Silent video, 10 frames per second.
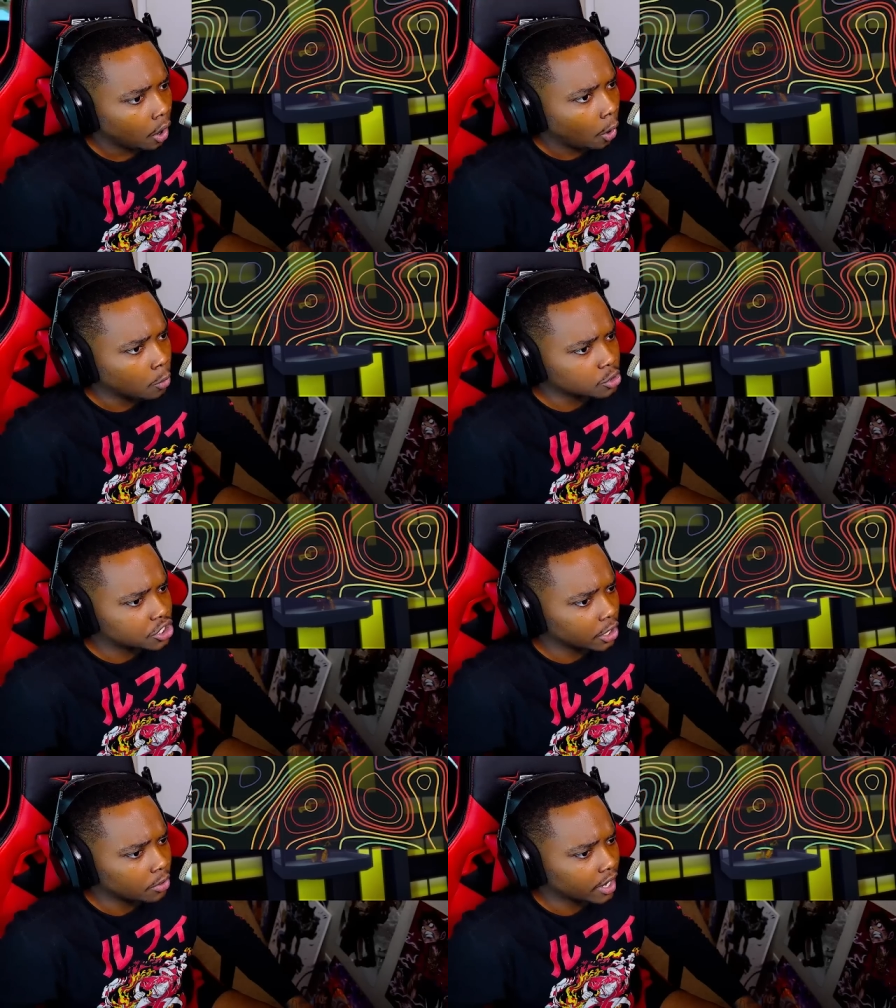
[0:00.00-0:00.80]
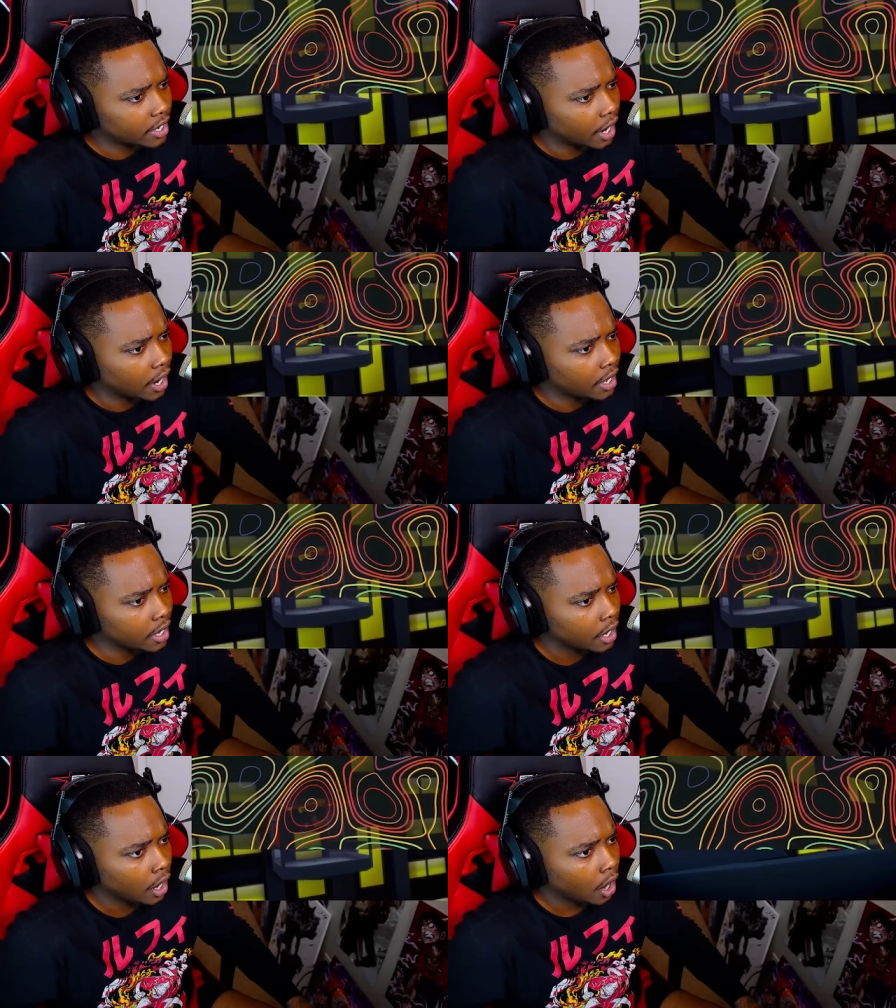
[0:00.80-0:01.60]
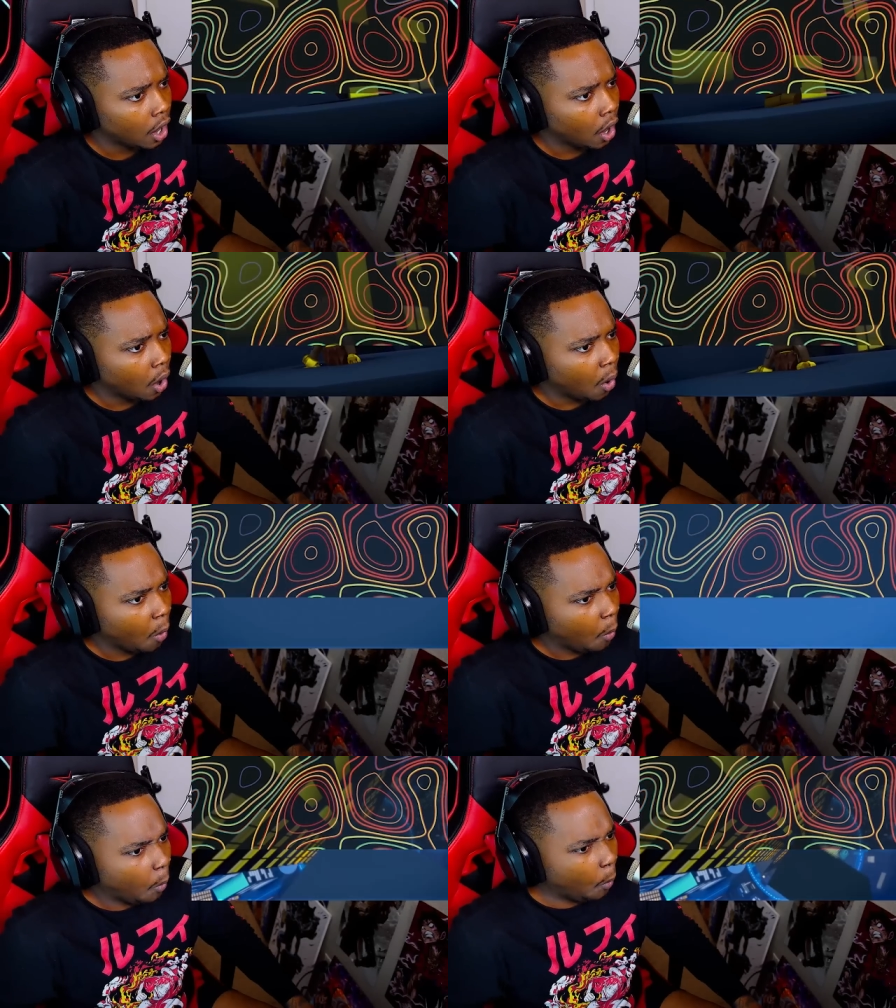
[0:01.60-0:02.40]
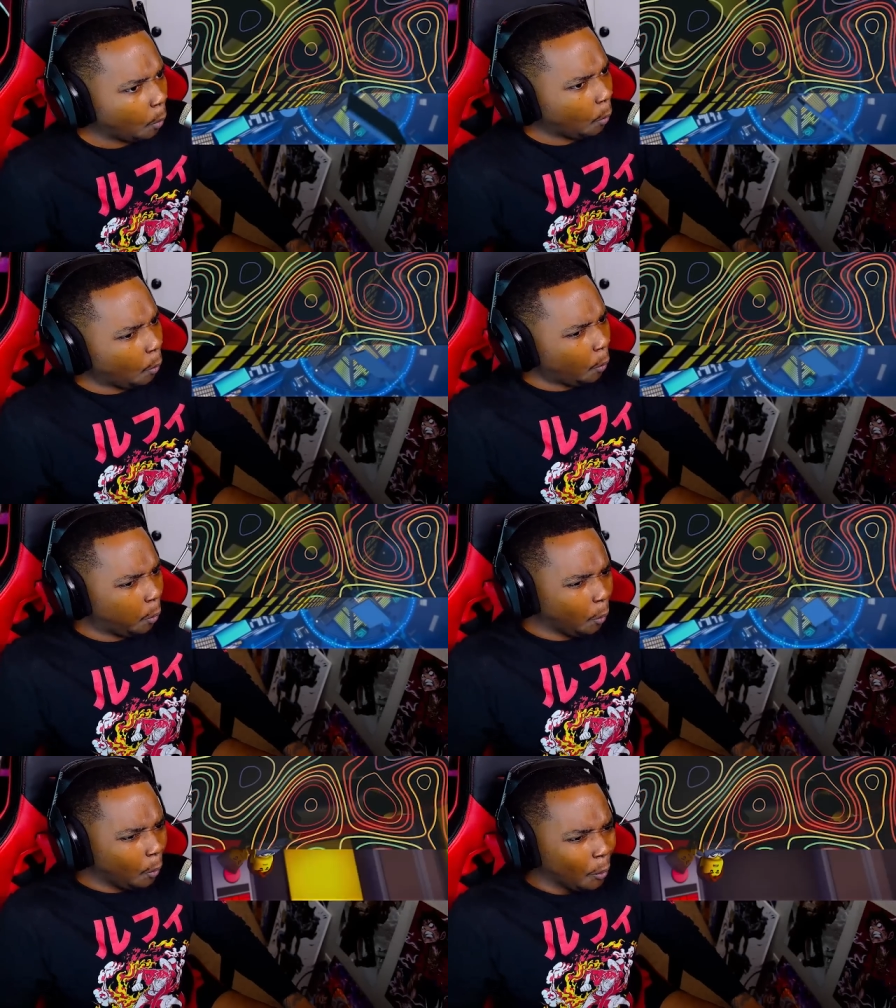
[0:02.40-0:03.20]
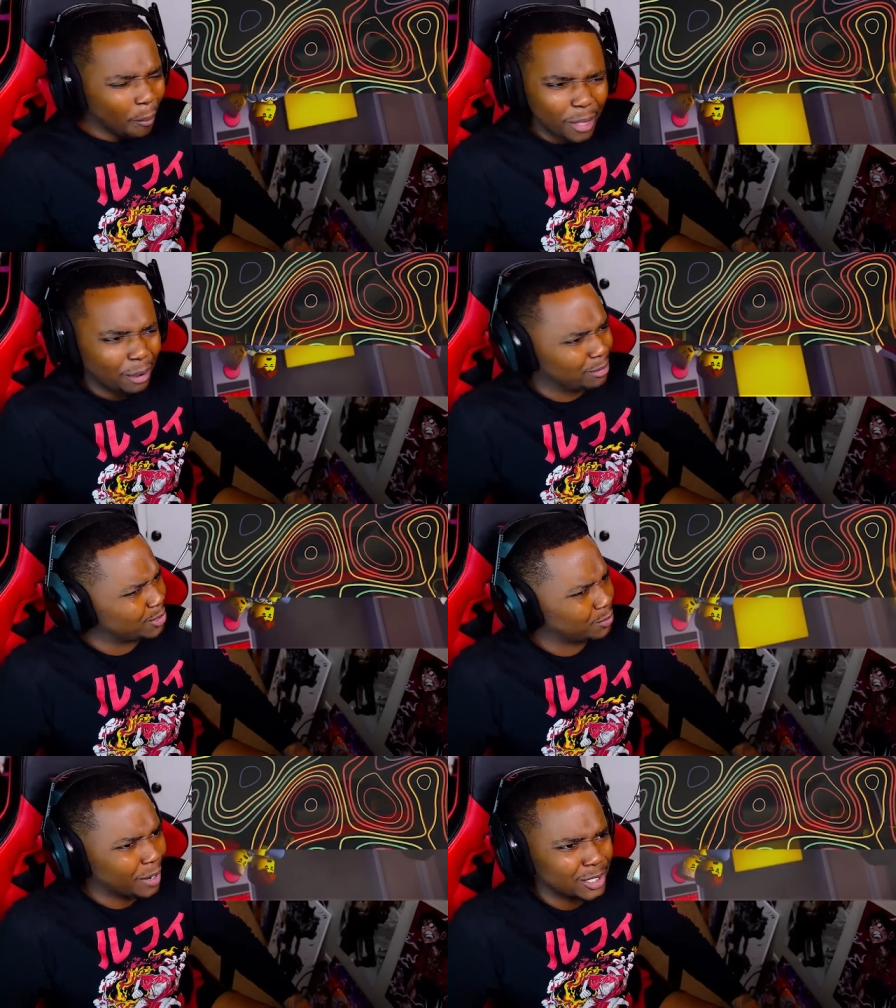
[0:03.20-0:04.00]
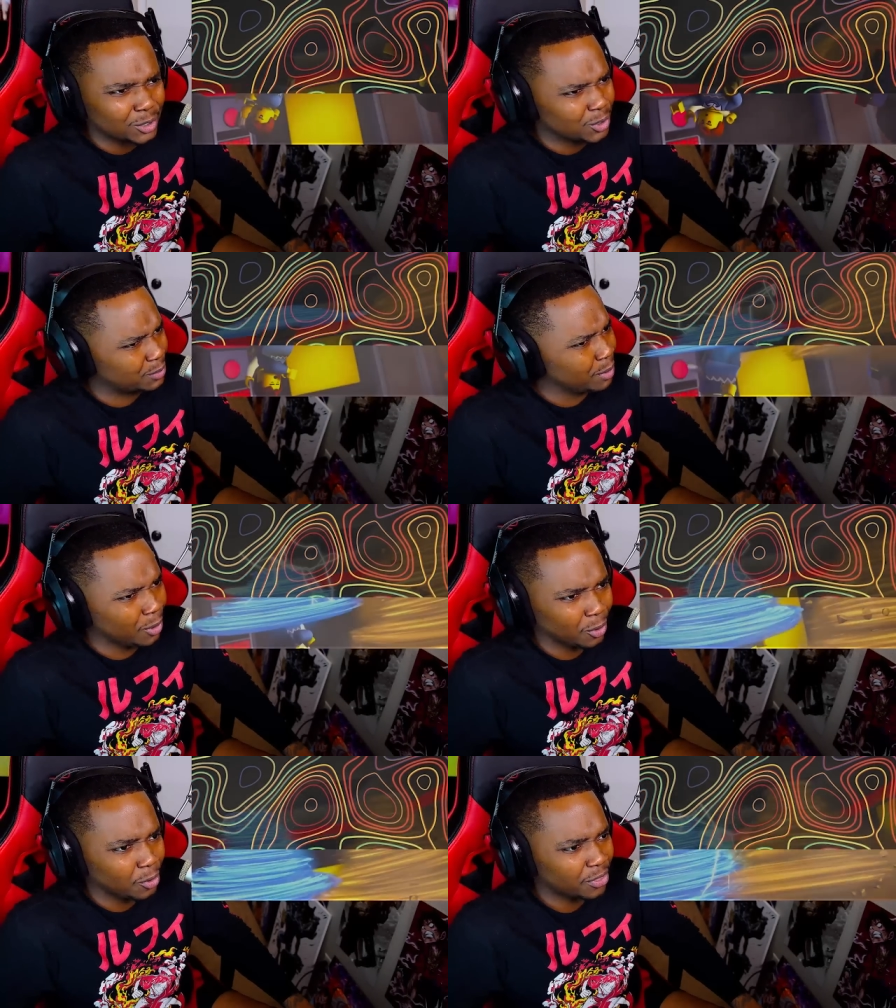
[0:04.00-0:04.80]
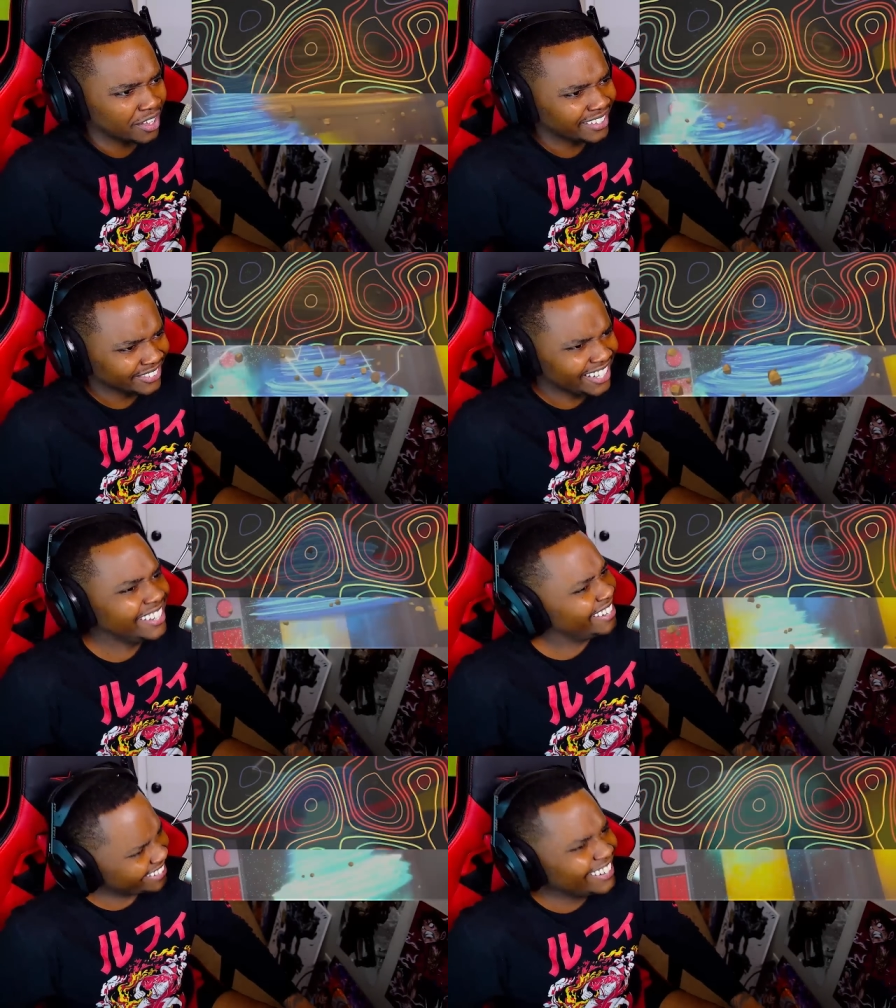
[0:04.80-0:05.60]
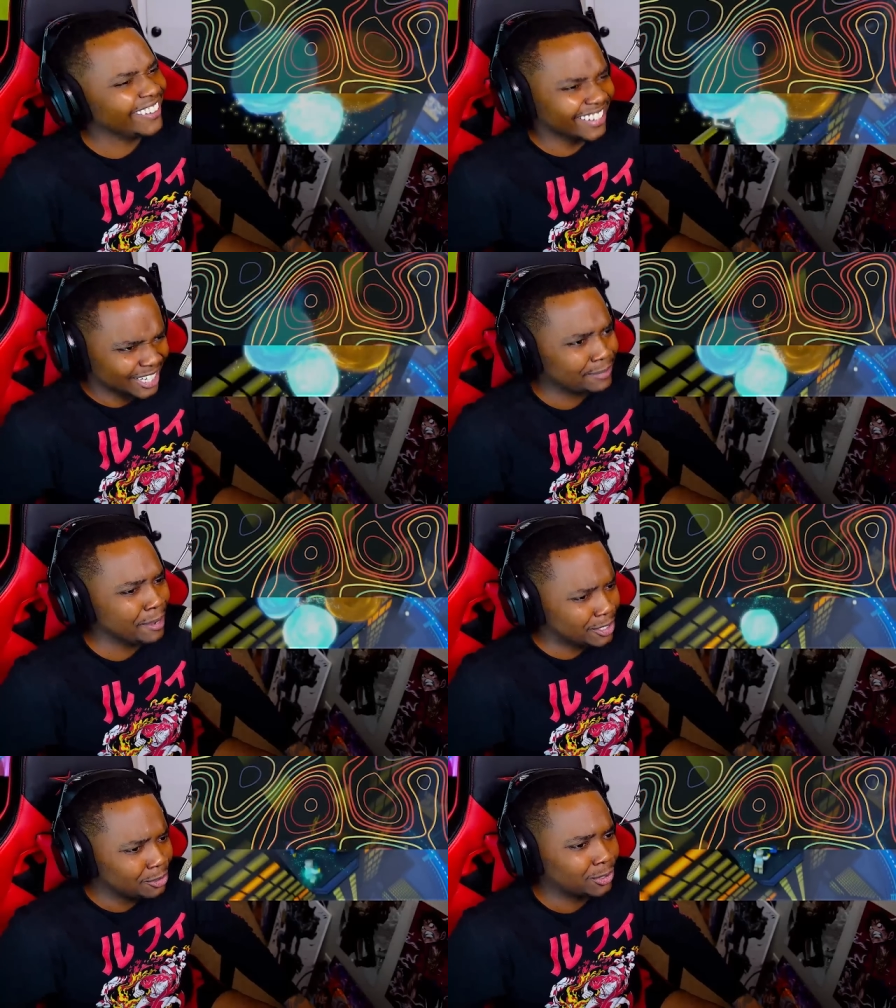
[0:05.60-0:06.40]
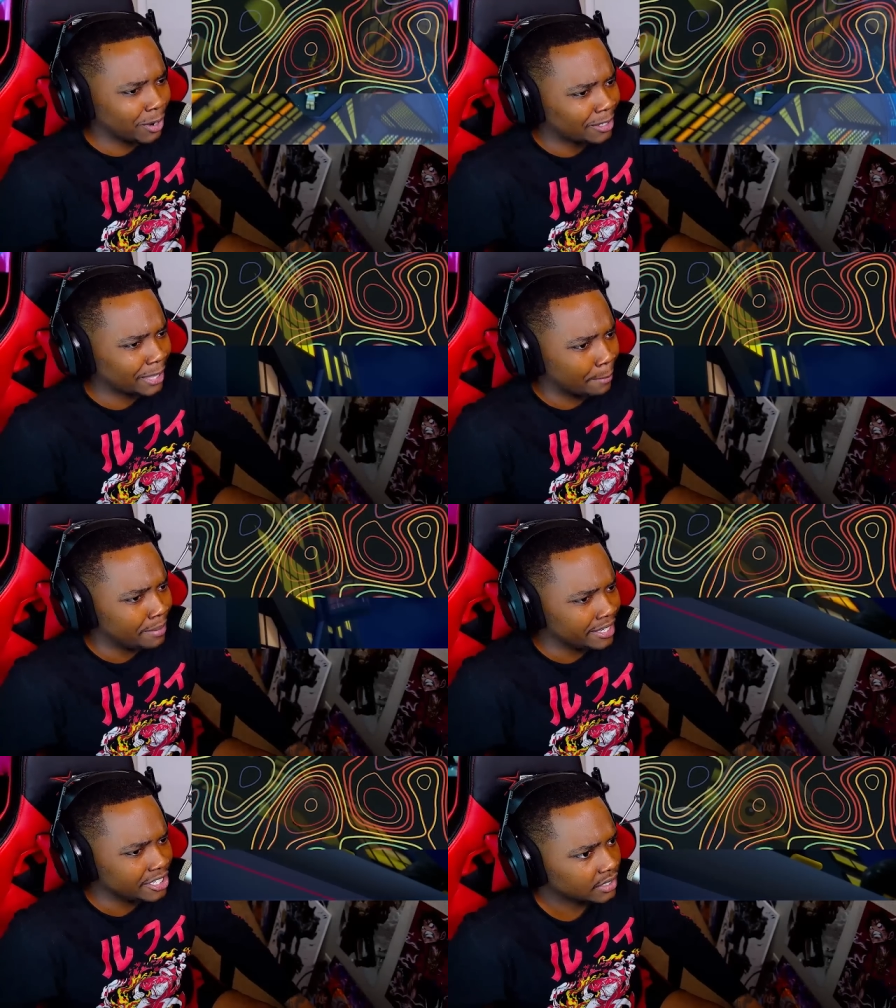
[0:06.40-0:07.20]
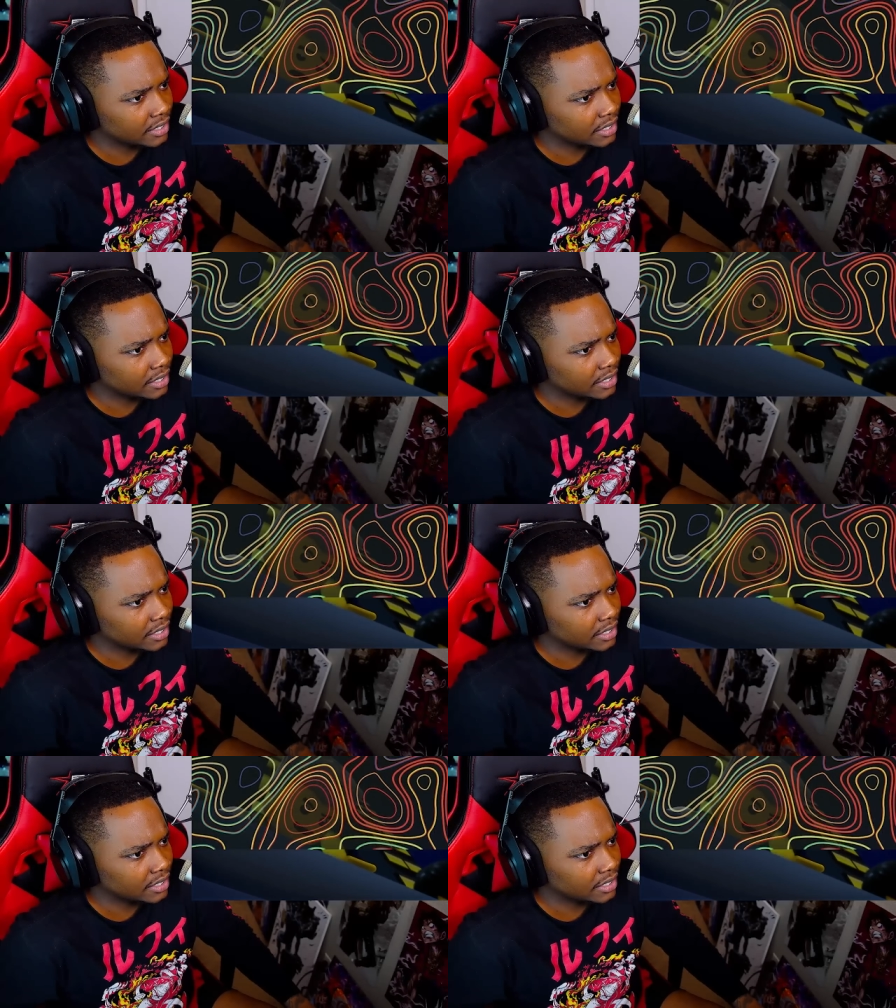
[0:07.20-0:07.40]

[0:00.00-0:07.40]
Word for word: Oh shit, okay, Kai. Ooh, that was way too smooth. Hell yeah, Spinjitzu out that bitch.